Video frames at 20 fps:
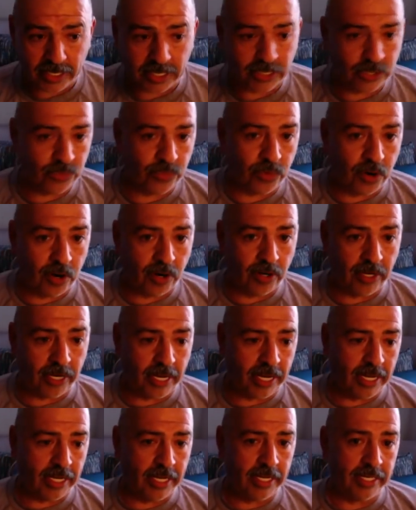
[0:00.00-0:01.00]
as far
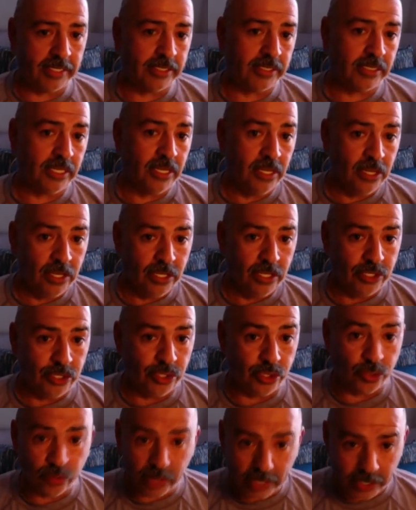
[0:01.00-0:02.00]
as
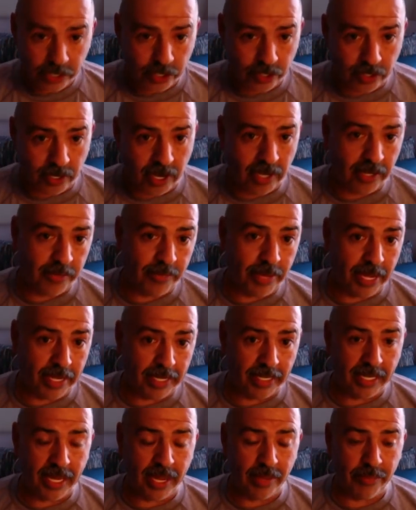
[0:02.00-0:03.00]
doing your
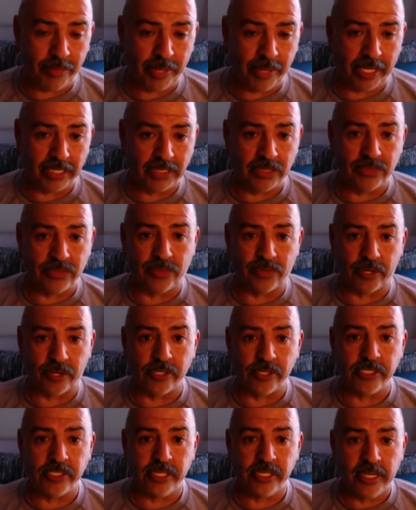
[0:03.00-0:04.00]
automatic campaigns
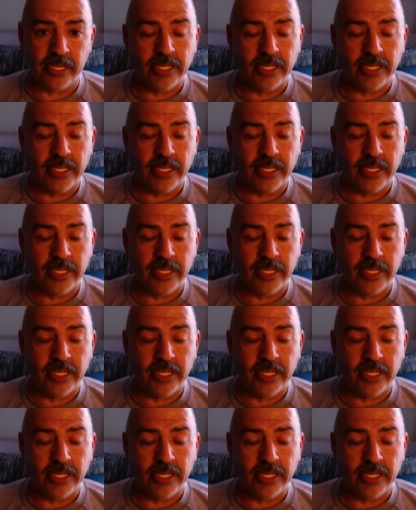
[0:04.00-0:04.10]
first,